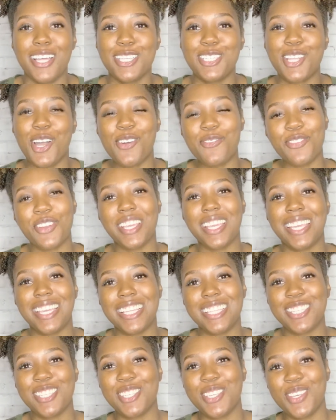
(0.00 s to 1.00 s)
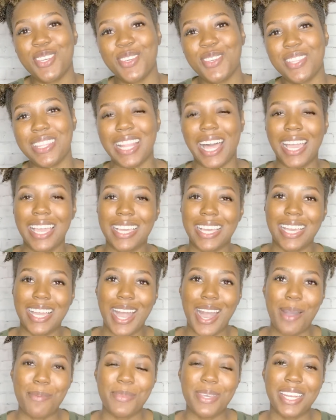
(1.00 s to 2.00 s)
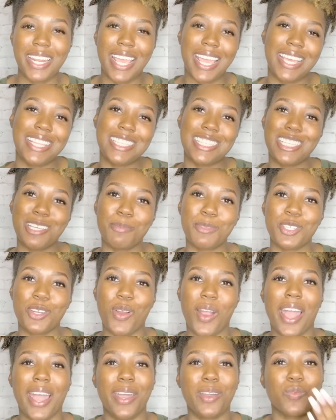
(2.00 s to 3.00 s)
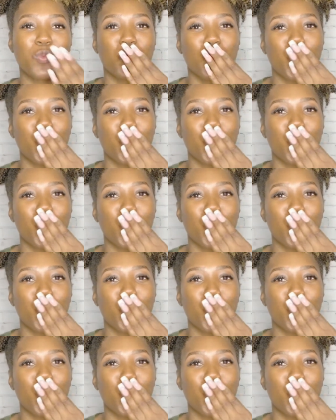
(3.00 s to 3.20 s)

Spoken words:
Don't forget to like, comment, and subscribe.